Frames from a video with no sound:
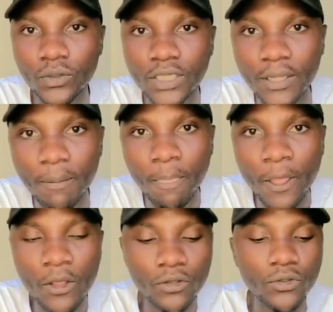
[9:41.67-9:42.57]
okay
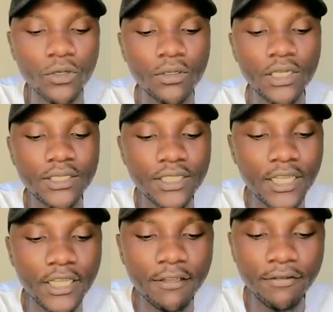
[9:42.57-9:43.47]
so let's
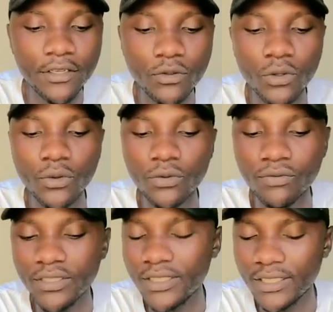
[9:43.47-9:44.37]
say if at all you
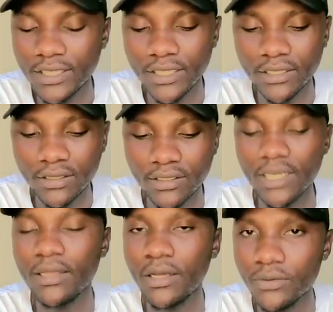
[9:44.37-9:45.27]
invested uh,
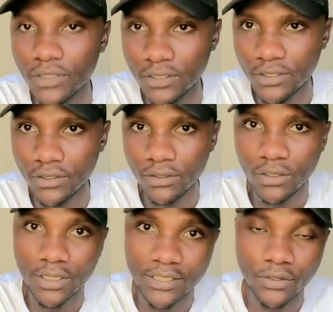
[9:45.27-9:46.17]
10,000,
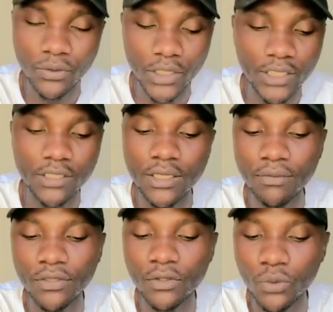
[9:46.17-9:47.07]
let's say you get it
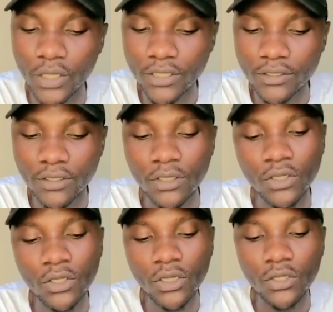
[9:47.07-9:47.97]
after two years,
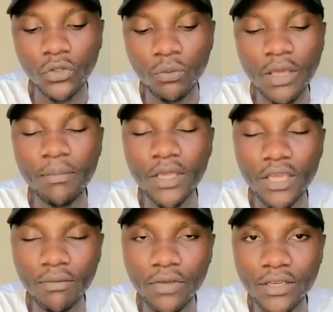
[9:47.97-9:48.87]
you may be
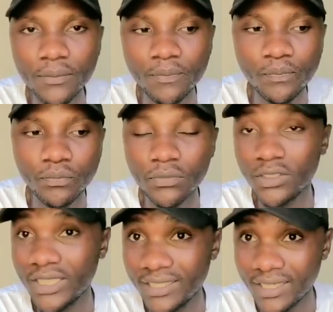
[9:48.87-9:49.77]
given,
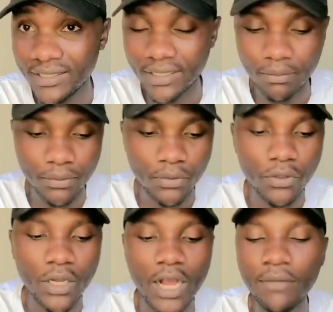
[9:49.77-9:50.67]
it's just an example,
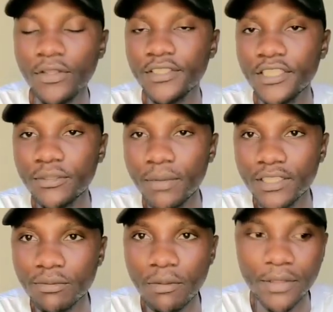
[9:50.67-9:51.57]
after six
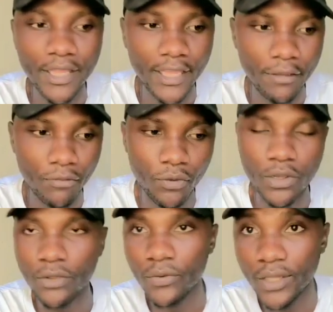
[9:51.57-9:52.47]
months, maybe they give you
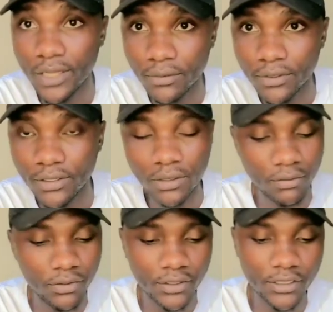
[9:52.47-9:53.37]
a 3,000,
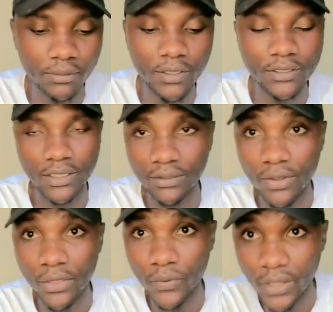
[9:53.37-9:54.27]
every six months they give
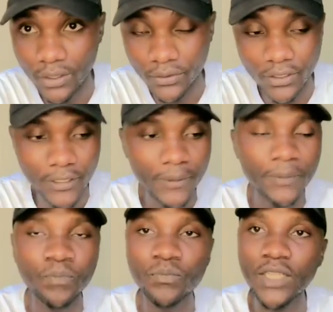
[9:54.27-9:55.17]
you a 3,000,
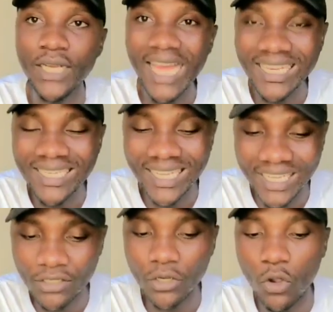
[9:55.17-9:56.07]
then at the
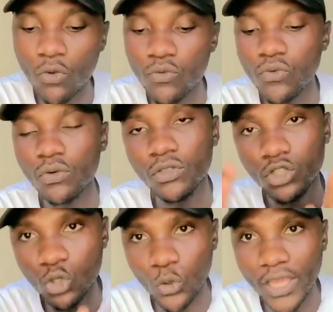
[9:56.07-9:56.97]
end of
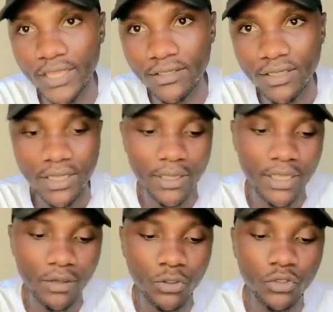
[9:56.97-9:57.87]
two years, they
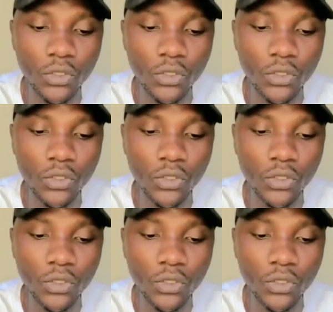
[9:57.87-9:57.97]
are going